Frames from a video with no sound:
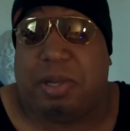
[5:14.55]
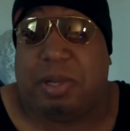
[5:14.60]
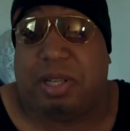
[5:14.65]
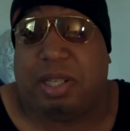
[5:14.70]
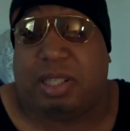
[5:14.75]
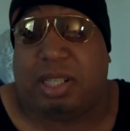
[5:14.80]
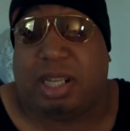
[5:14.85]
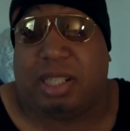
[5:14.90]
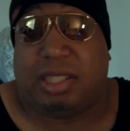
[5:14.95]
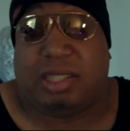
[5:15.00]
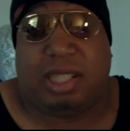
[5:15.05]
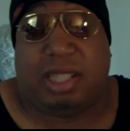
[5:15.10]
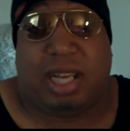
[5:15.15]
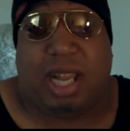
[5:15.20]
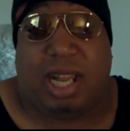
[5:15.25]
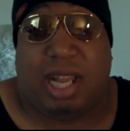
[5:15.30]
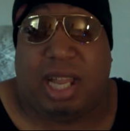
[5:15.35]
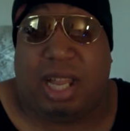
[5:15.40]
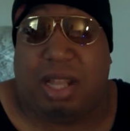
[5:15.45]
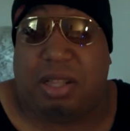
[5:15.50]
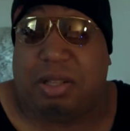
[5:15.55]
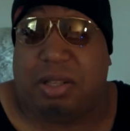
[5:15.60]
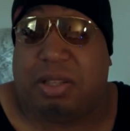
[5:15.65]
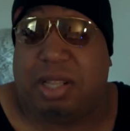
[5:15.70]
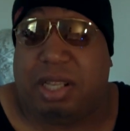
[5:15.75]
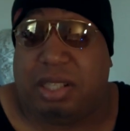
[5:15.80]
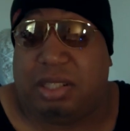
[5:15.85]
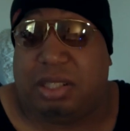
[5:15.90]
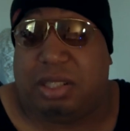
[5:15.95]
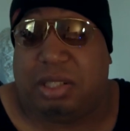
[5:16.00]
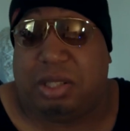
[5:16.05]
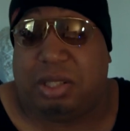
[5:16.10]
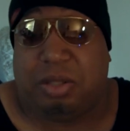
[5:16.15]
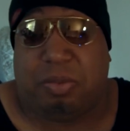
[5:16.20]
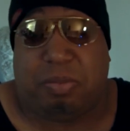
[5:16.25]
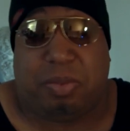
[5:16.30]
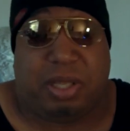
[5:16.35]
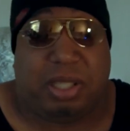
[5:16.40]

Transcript: because, like I said, I got other things to do.